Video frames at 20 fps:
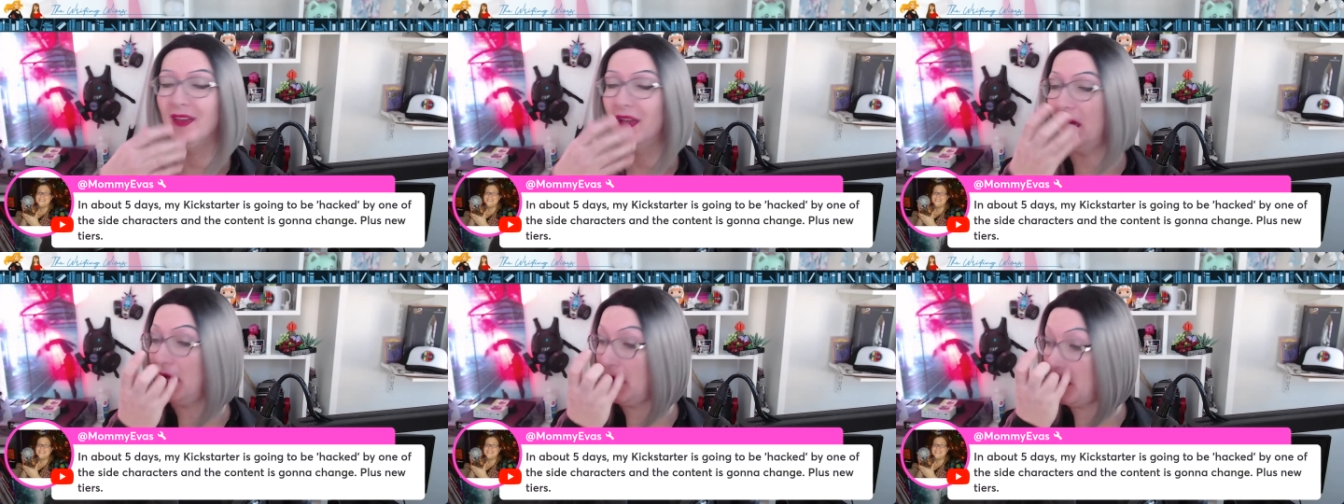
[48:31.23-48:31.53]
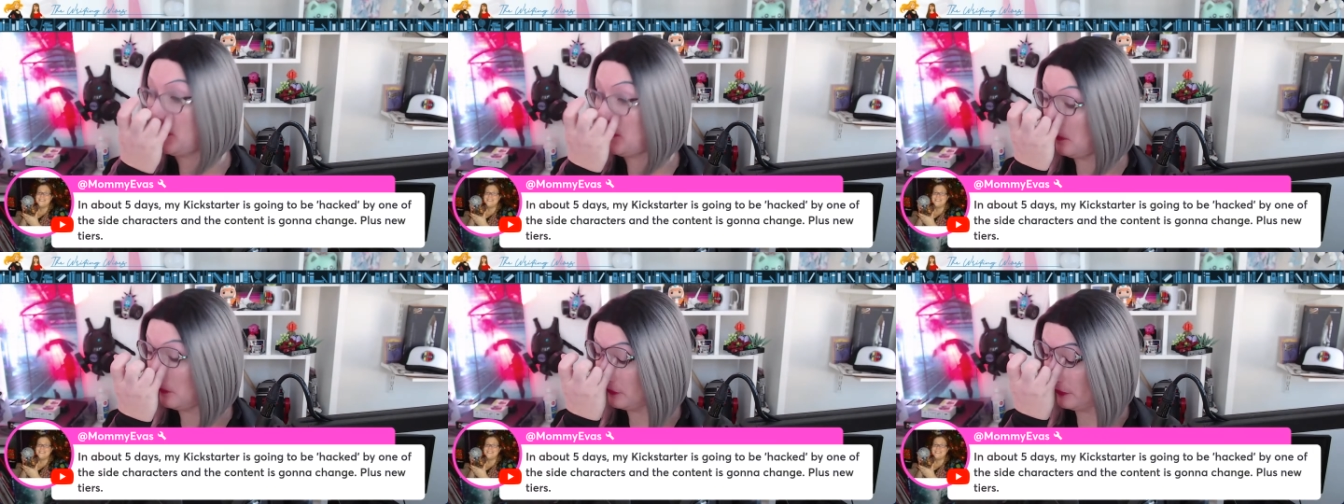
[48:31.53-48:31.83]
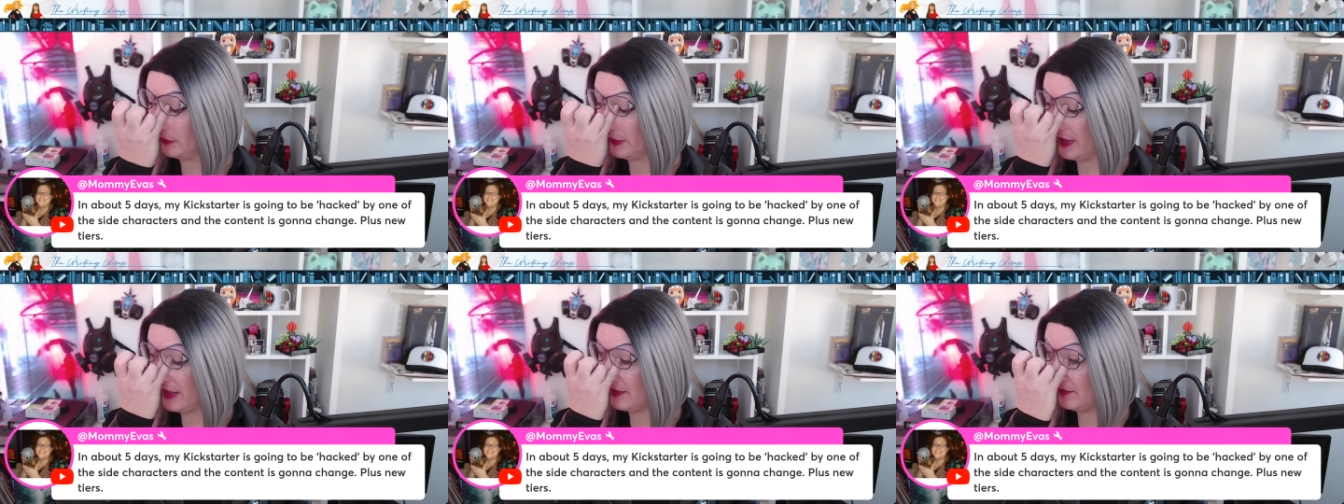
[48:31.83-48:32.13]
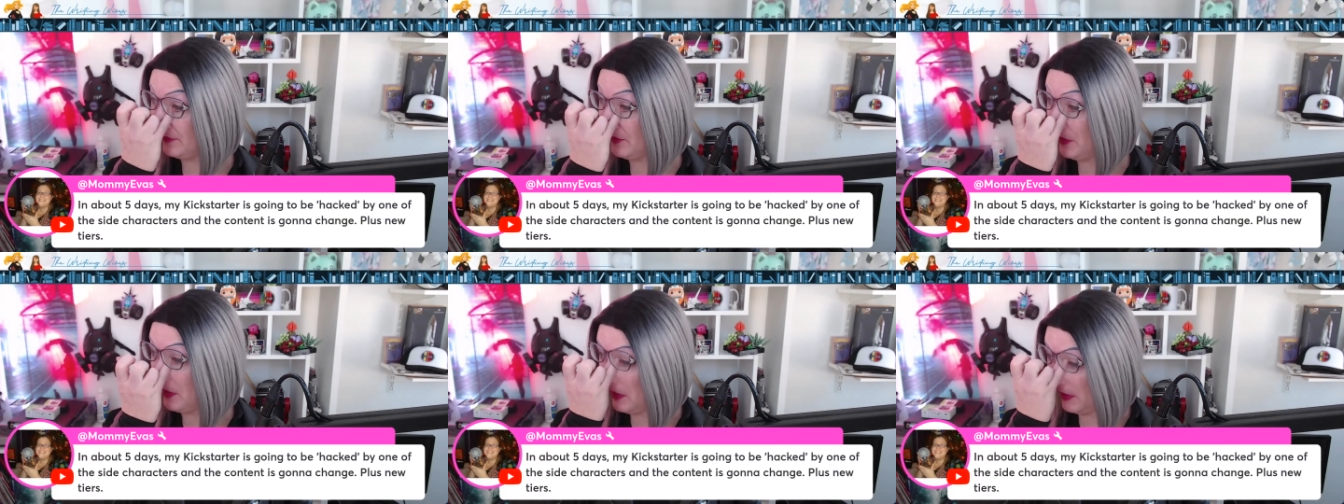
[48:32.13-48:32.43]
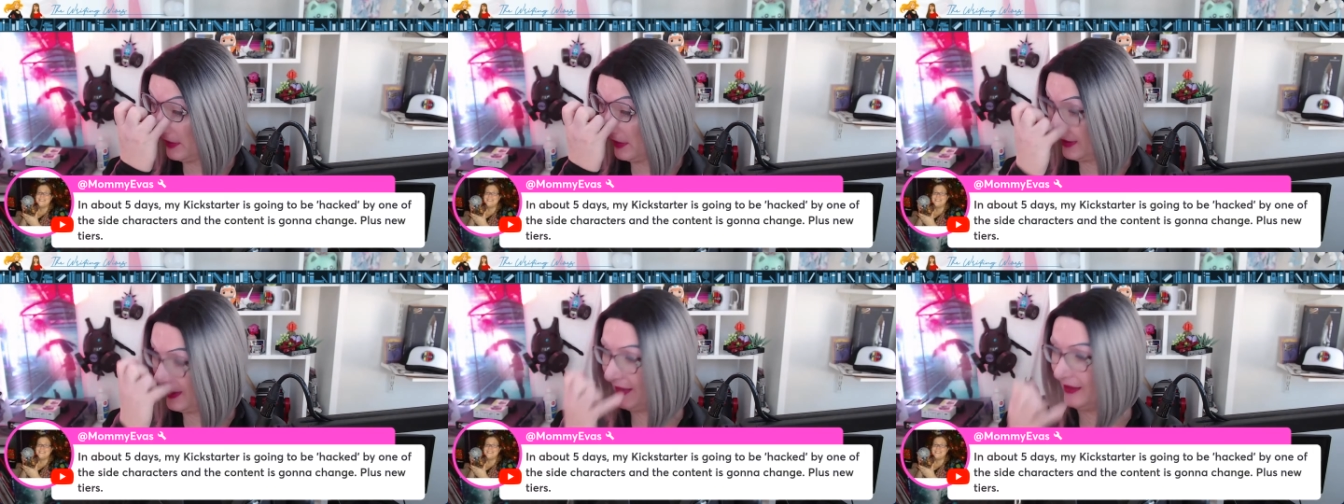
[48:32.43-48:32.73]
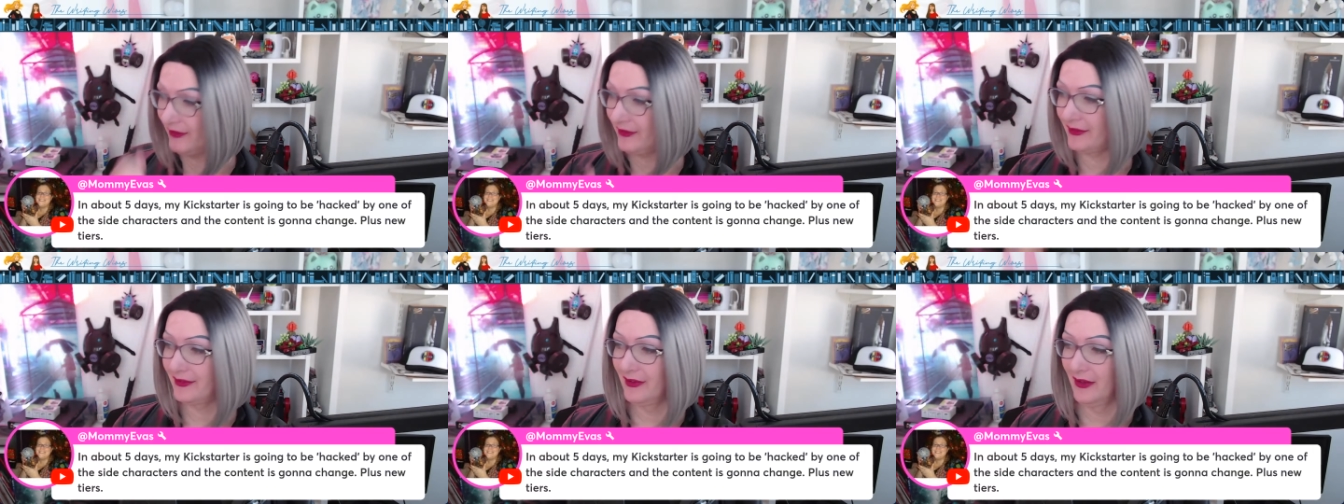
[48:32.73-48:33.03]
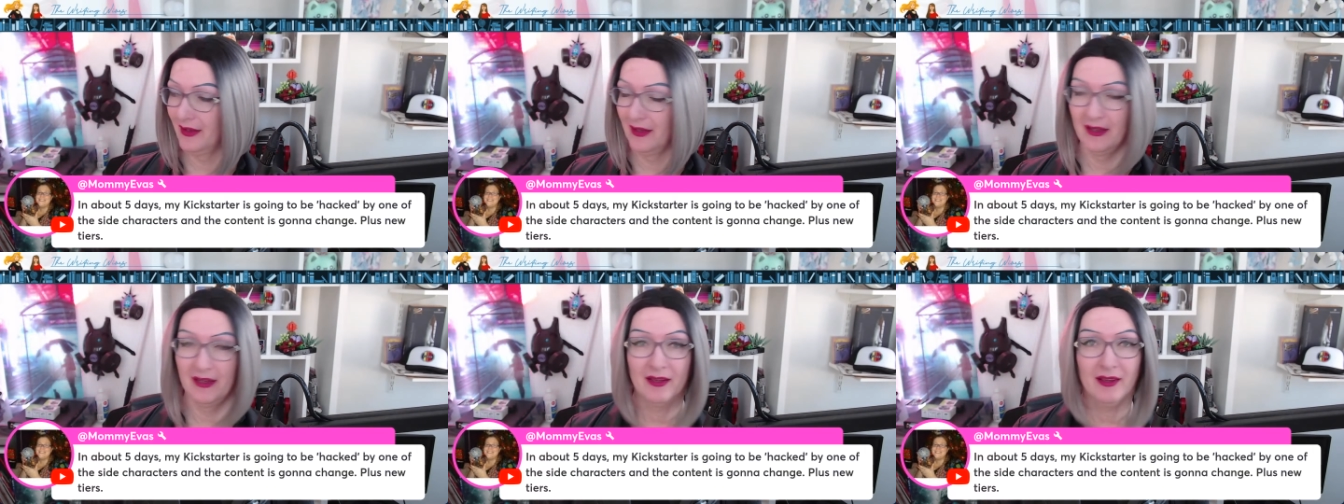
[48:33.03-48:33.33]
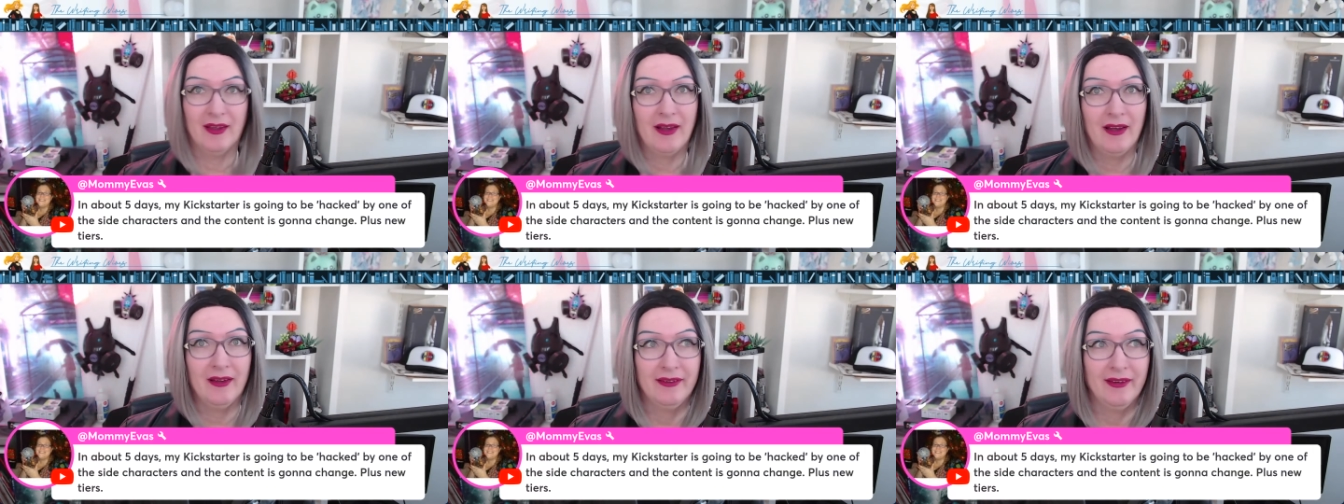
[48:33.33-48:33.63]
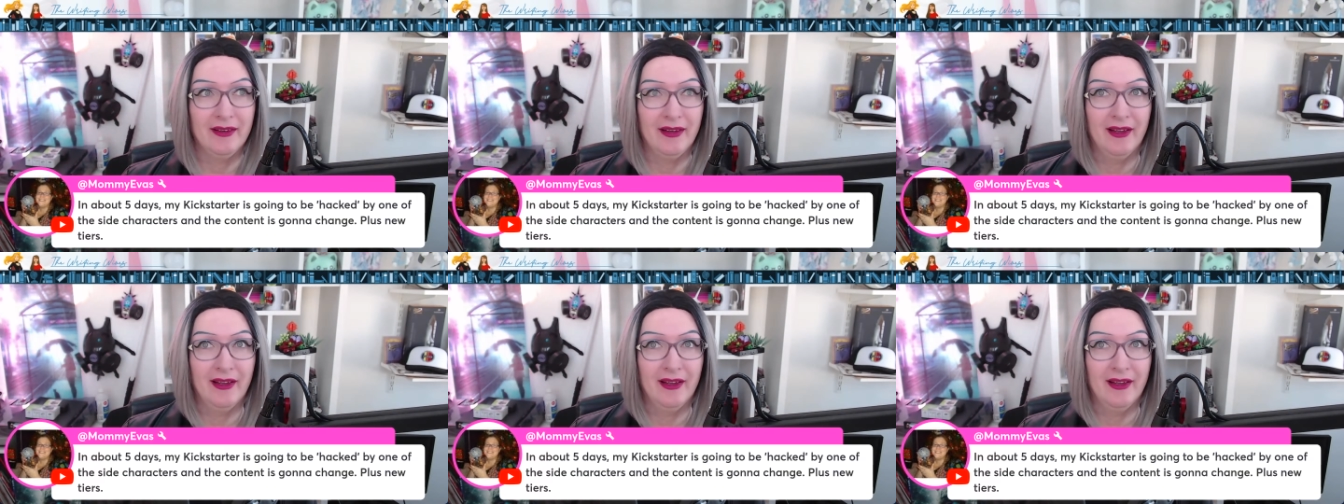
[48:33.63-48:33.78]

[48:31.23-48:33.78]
So yeah, it's like I said,